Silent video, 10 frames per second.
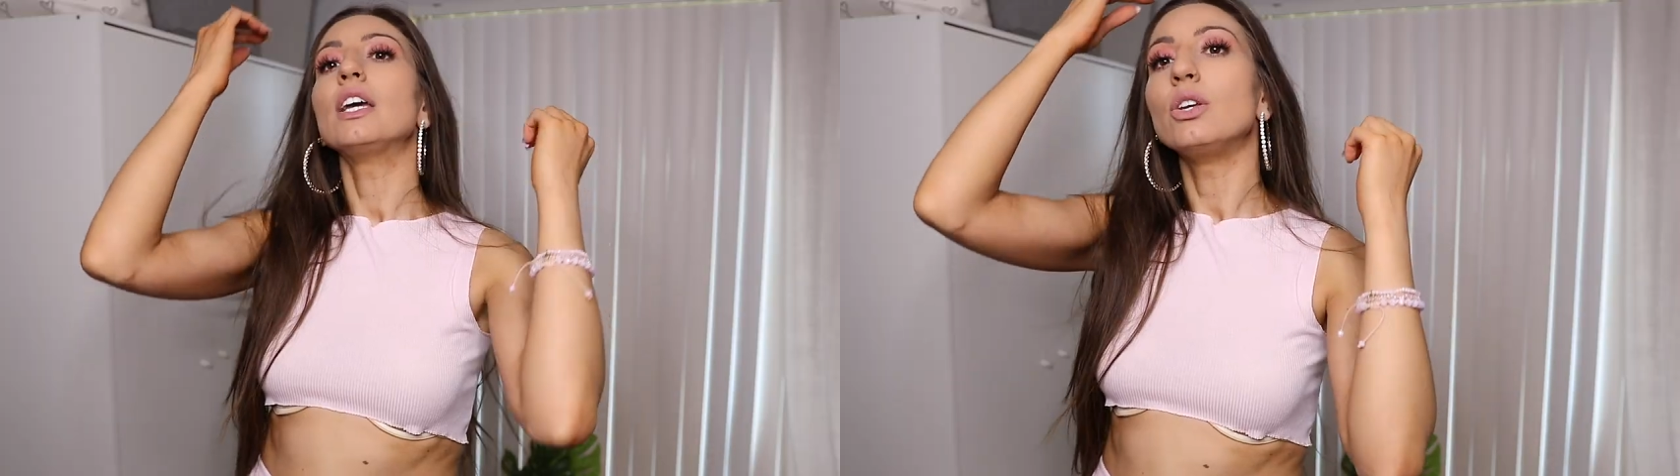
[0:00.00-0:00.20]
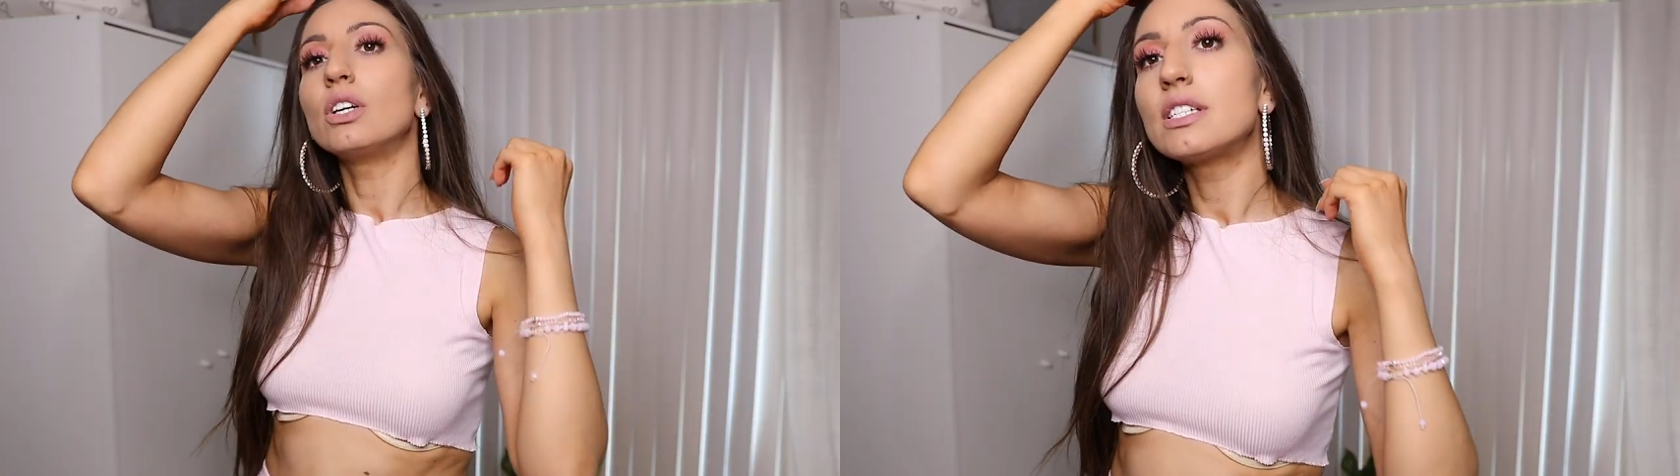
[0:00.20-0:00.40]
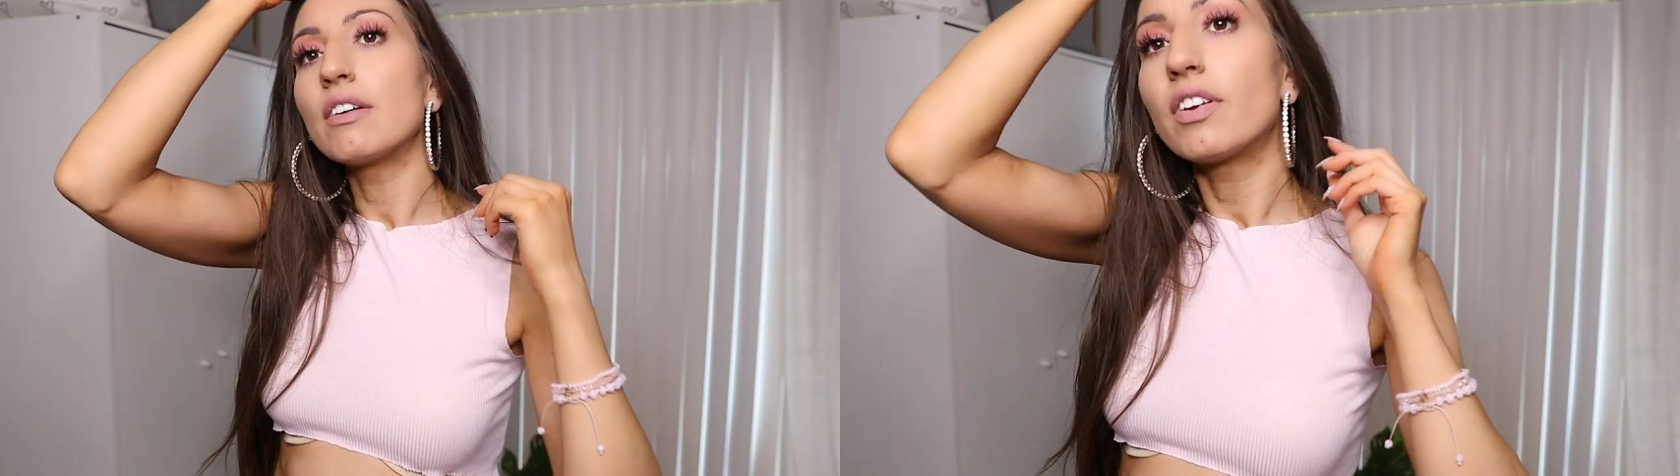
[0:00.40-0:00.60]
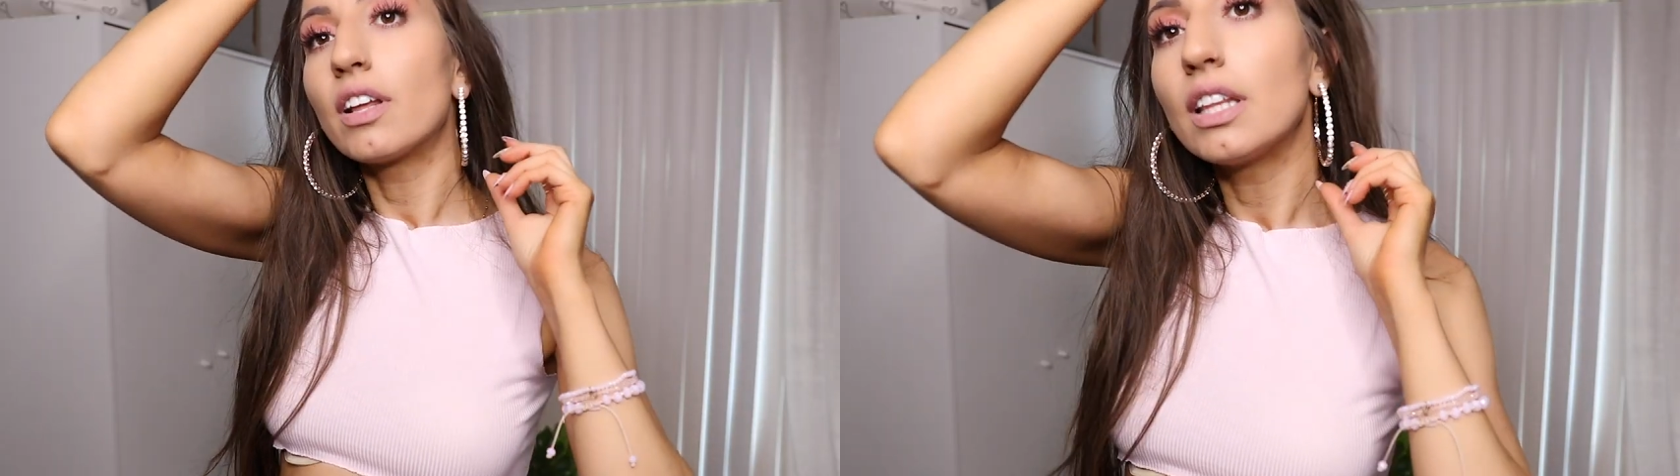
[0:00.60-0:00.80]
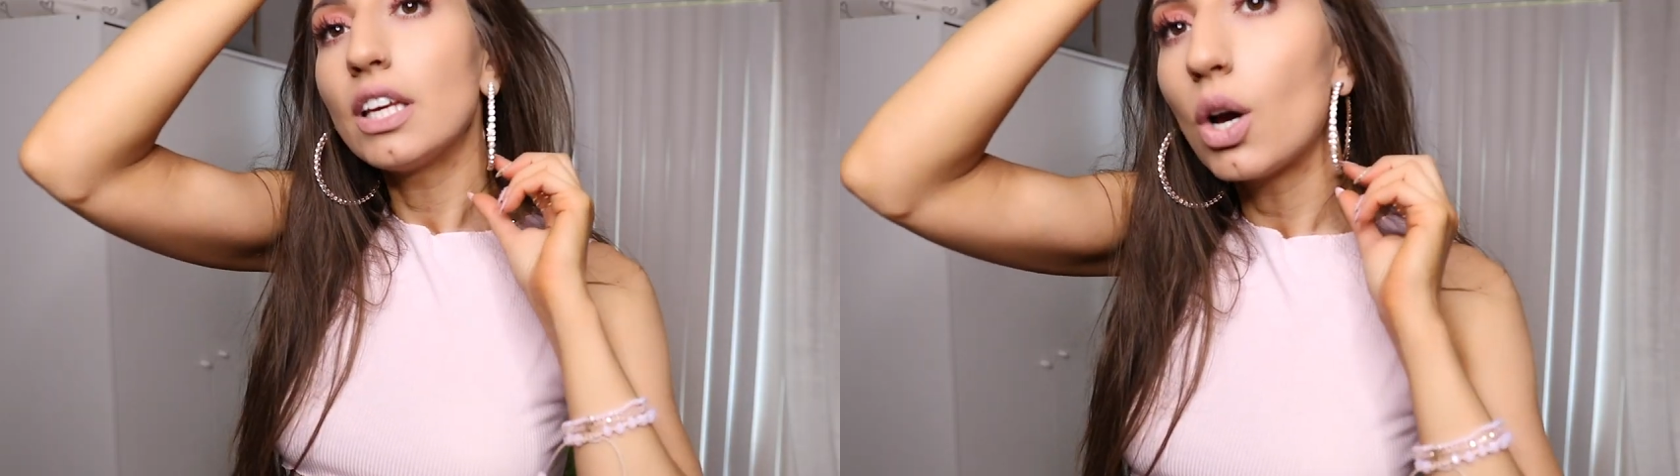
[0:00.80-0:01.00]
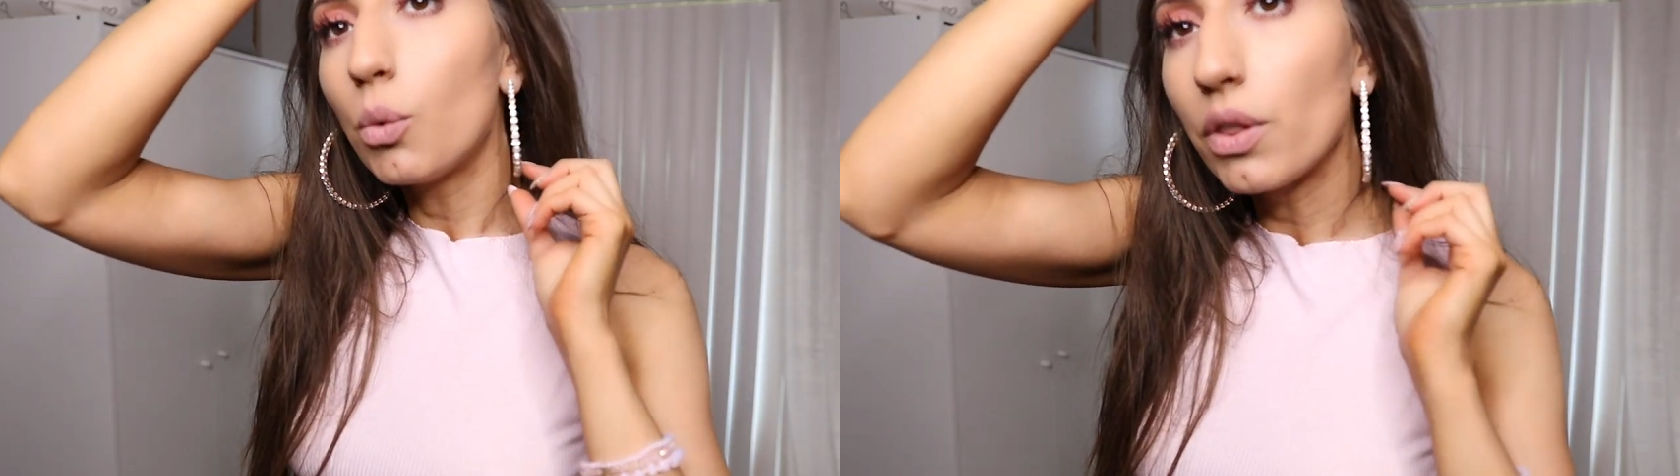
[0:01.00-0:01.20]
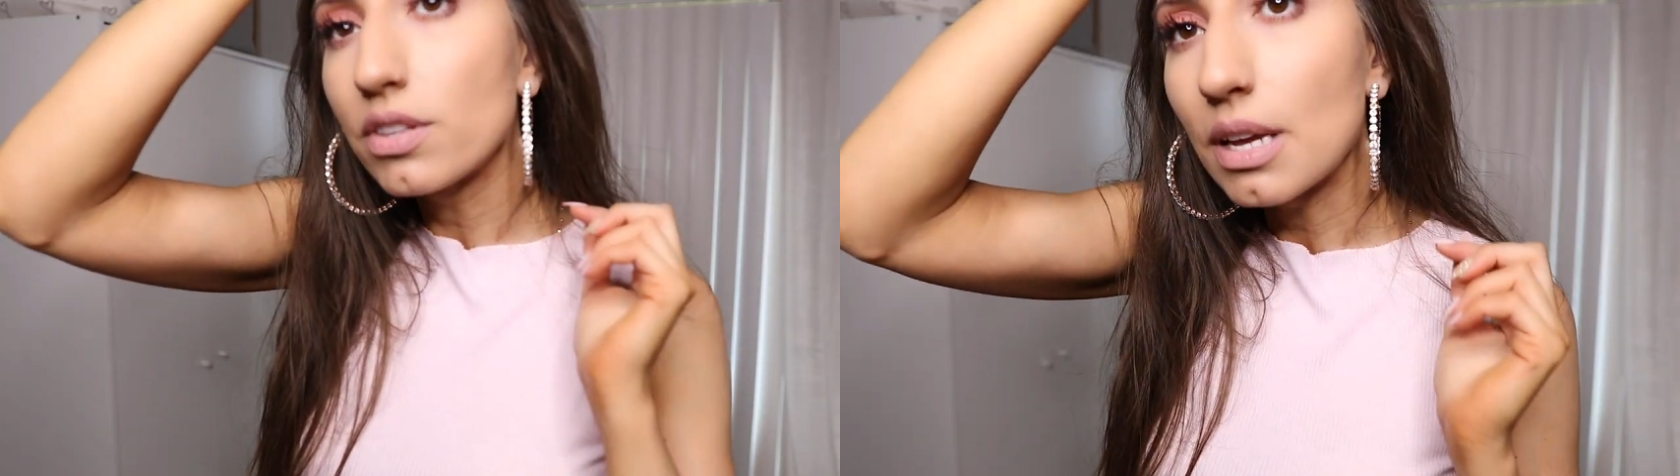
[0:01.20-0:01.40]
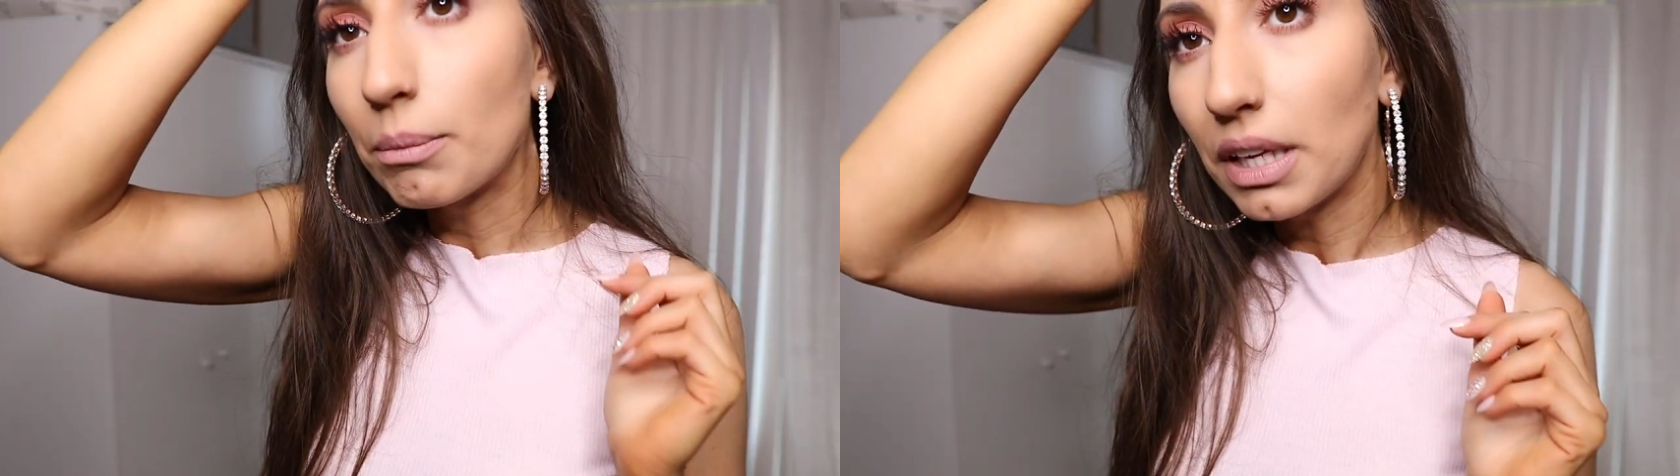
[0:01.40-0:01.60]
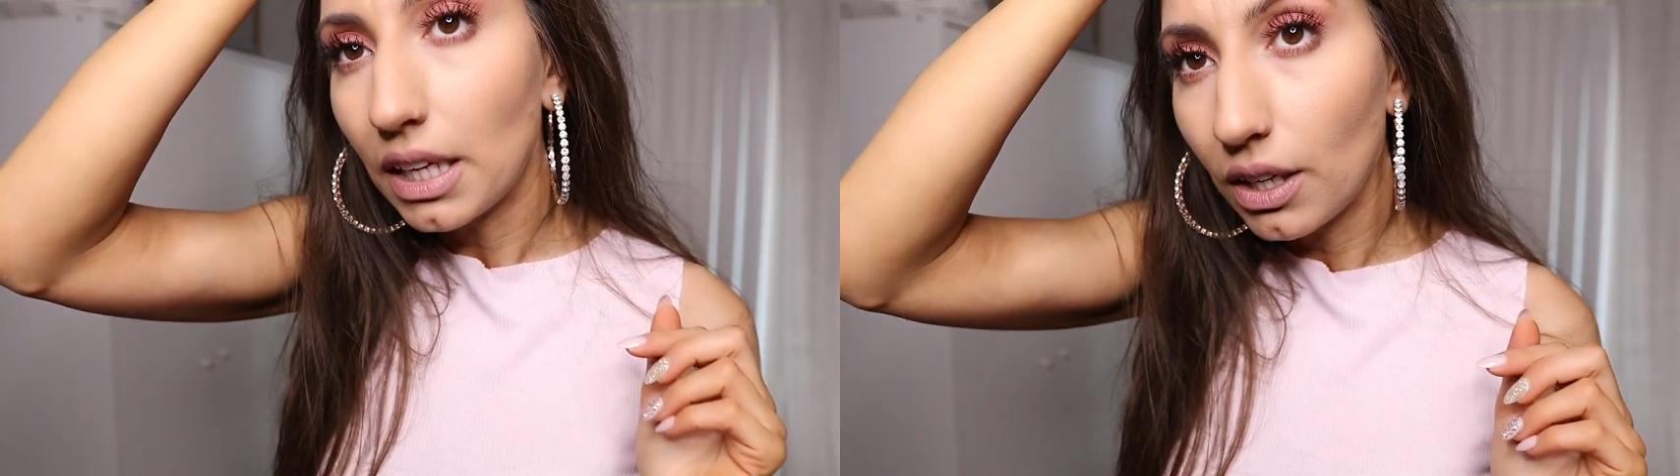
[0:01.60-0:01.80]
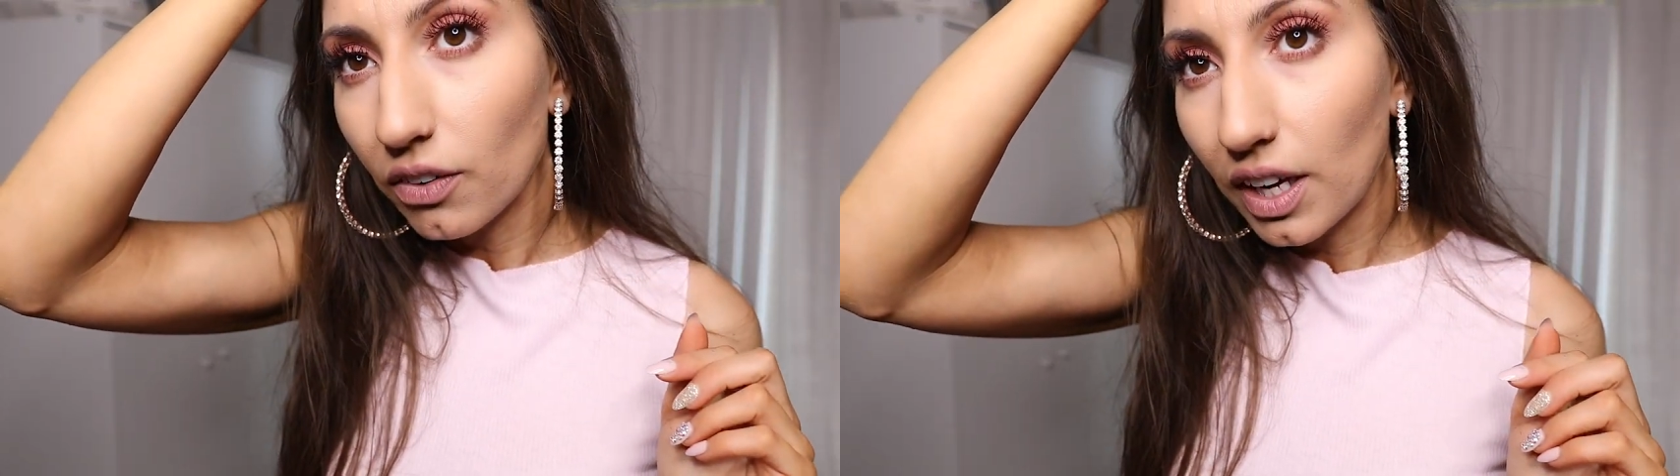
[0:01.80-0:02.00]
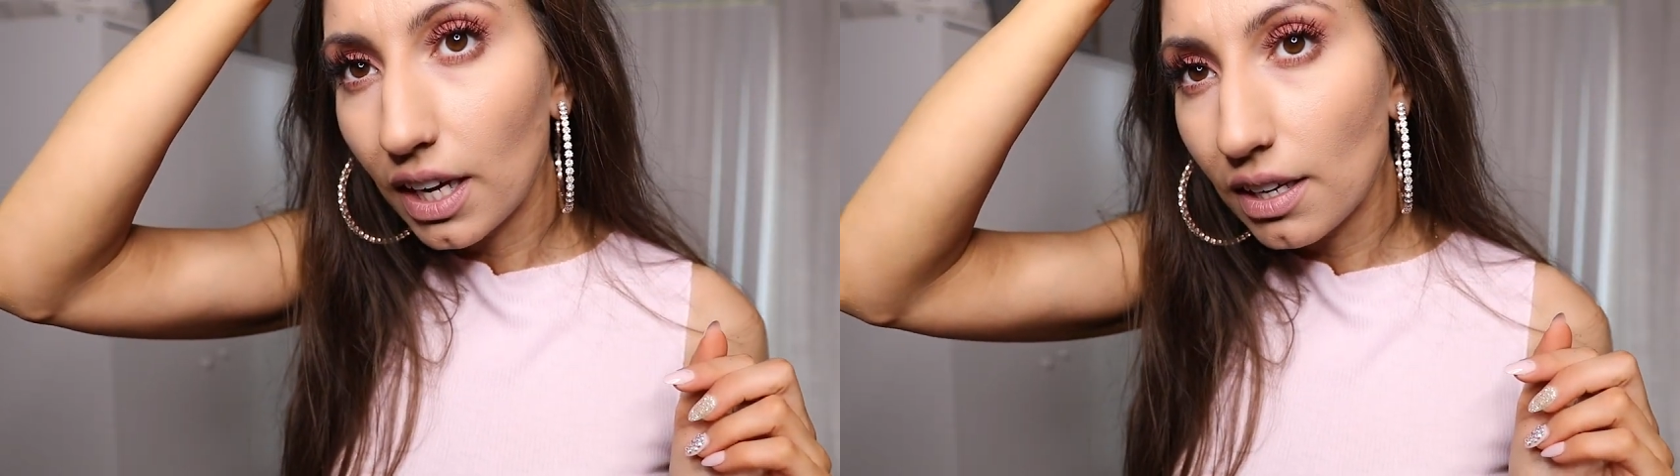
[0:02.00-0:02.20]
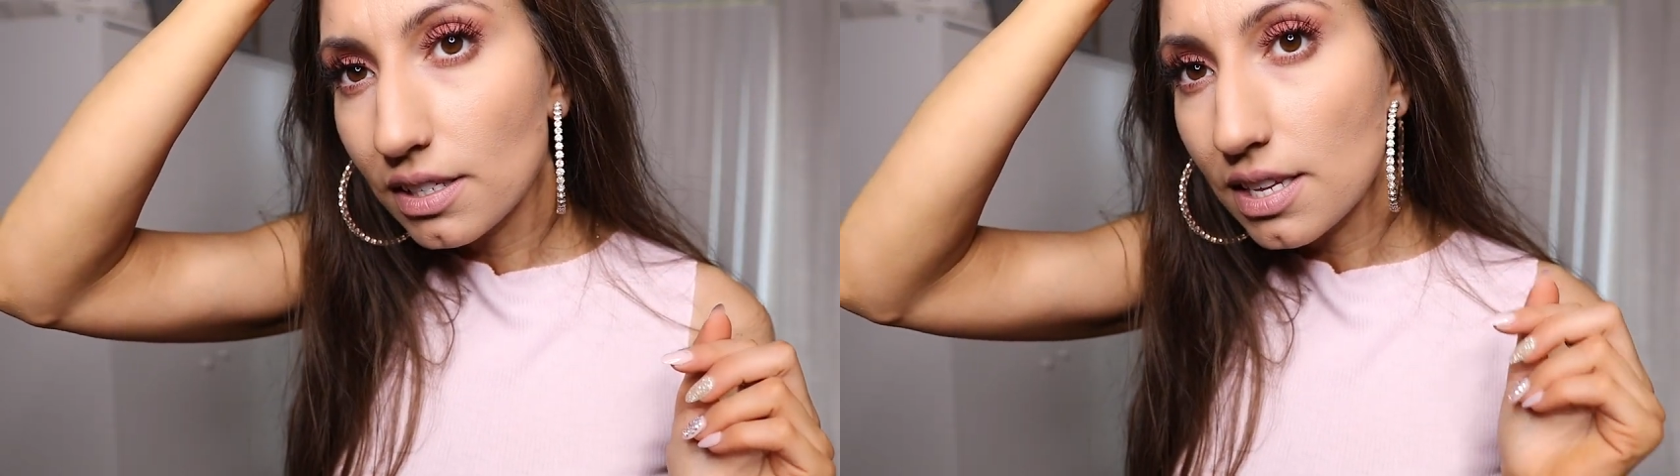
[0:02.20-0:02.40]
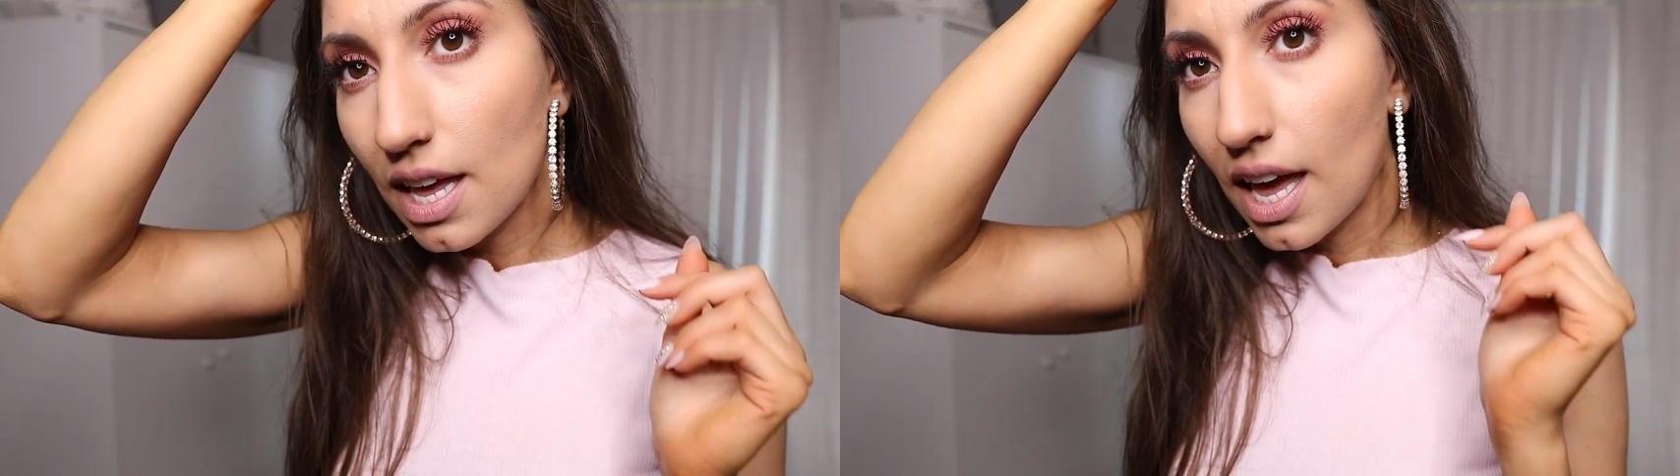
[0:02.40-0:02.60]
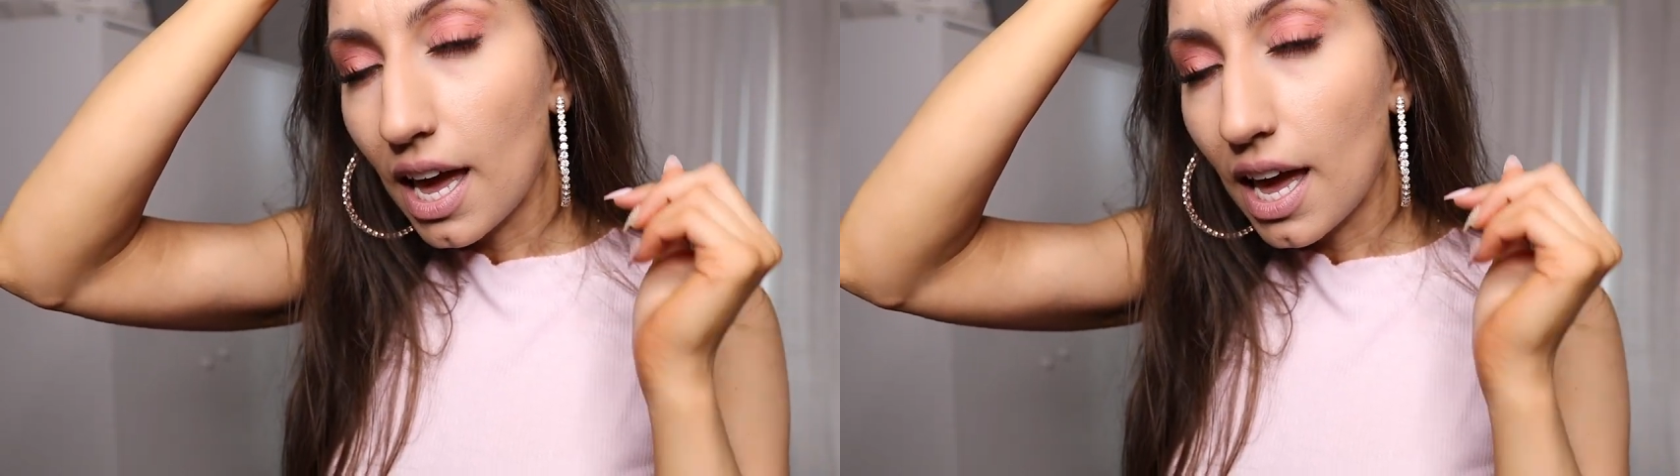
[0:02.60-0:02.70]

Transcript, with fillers: you could definitely go with some earrings